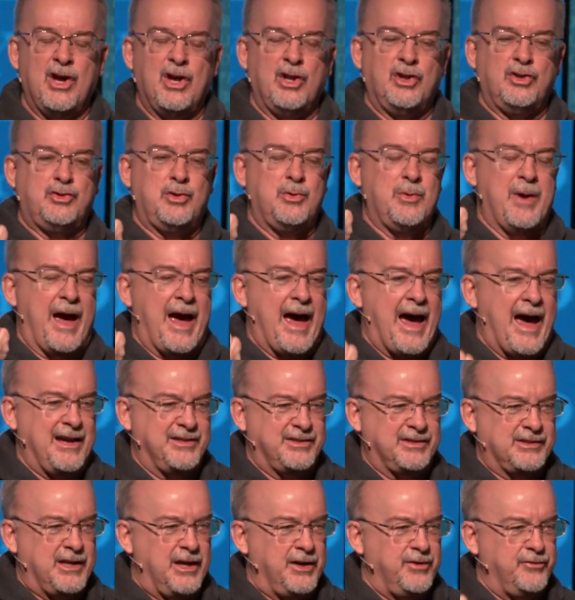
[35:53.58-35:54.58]
to
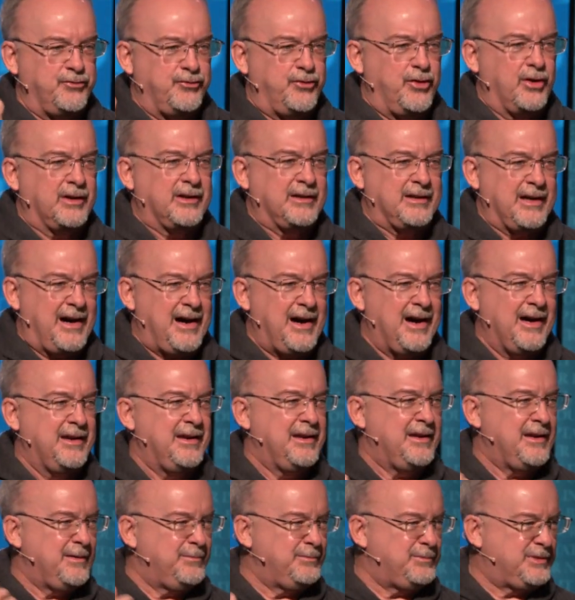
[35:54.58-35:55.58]
asking for
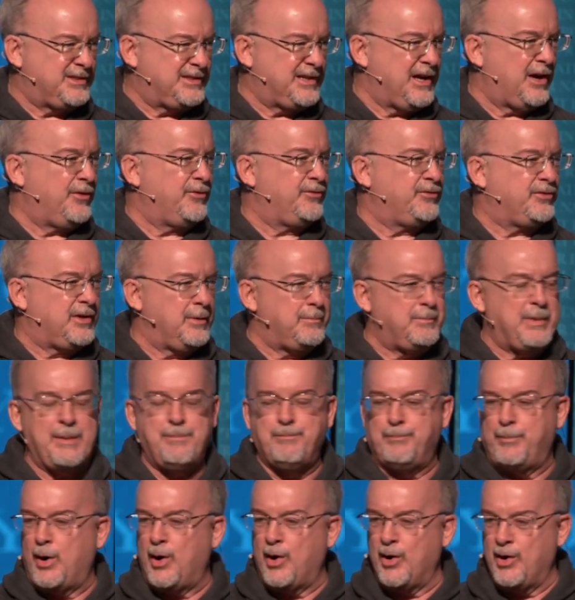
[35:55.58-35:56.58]
God Himself to be
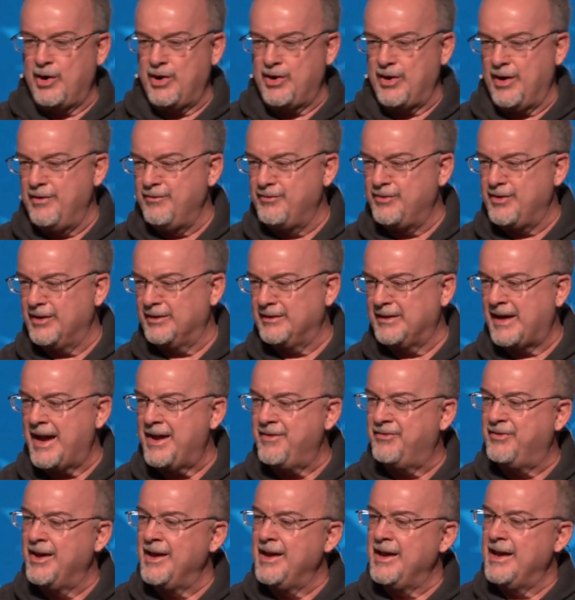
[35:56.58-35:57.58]
part of your
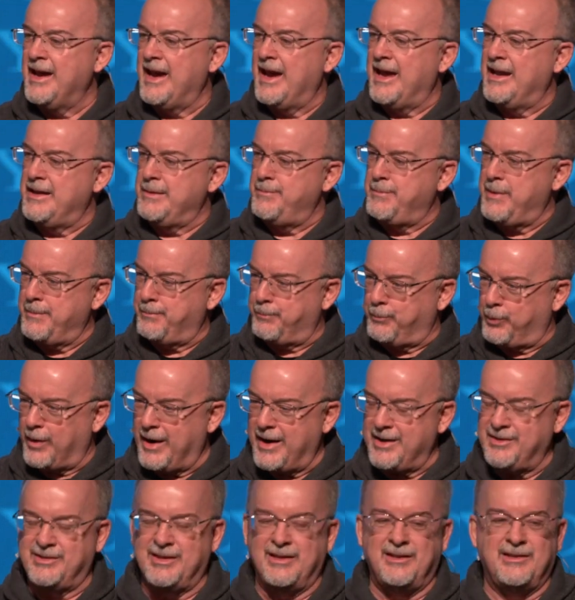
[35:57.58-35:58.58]
life and to be
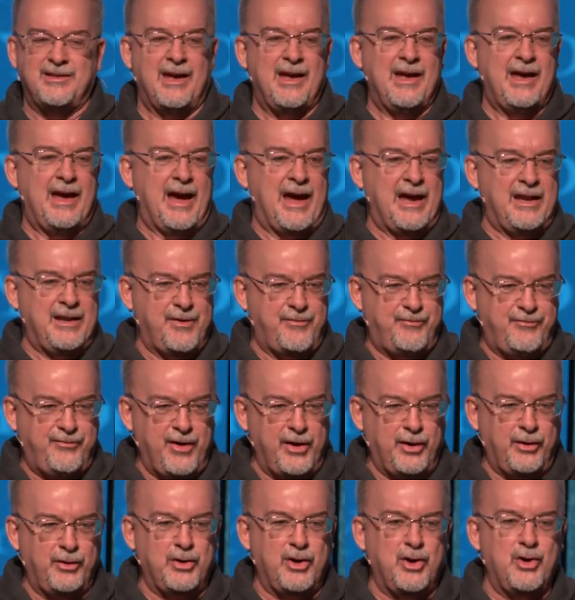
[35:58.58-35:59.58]
present and to
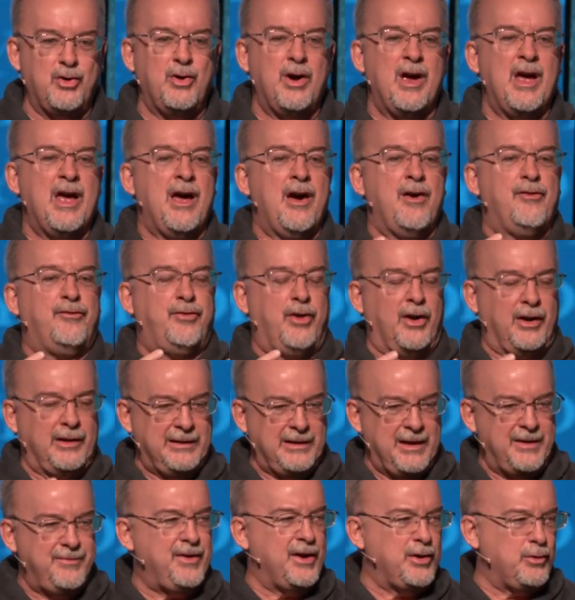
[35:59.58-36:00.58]
fill you for
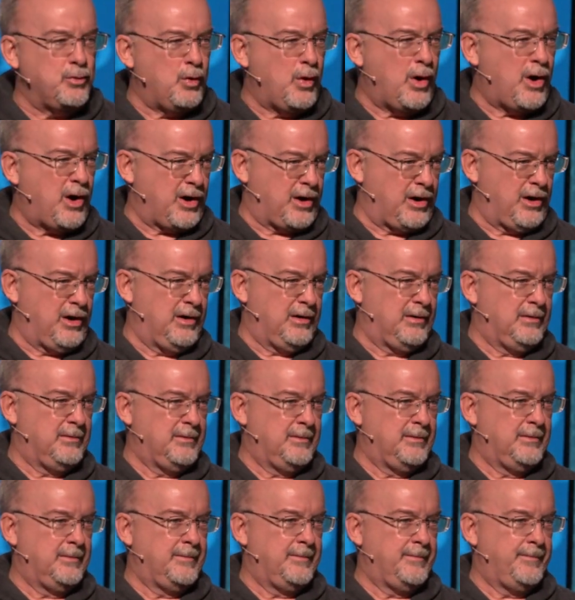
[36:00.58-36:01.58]
living water?
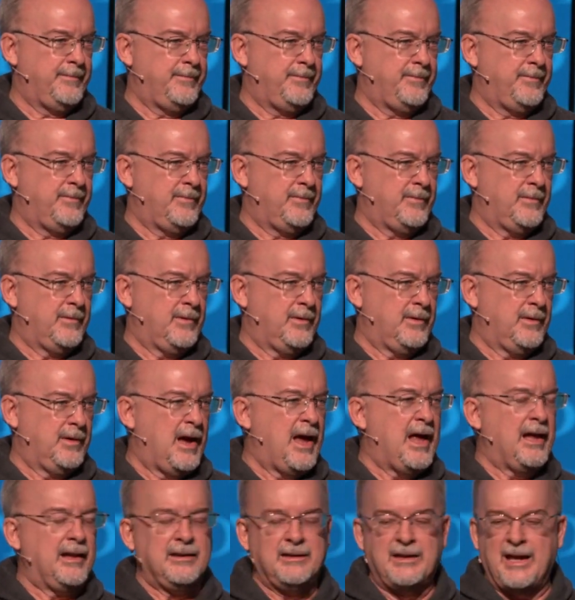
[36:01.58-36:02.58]

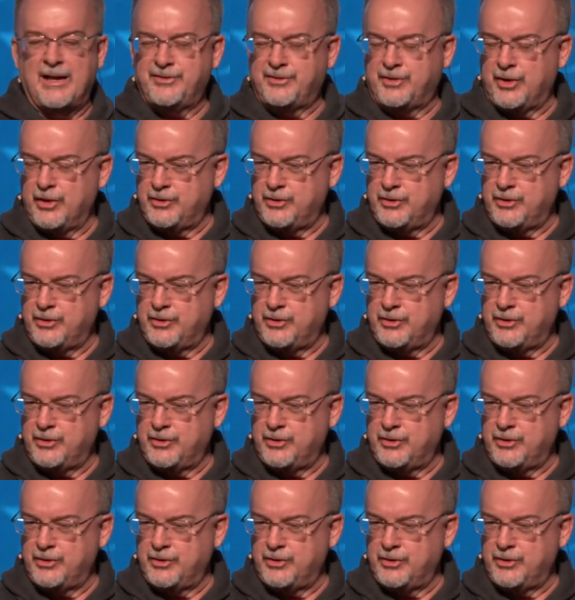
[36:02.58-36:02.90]
Lesser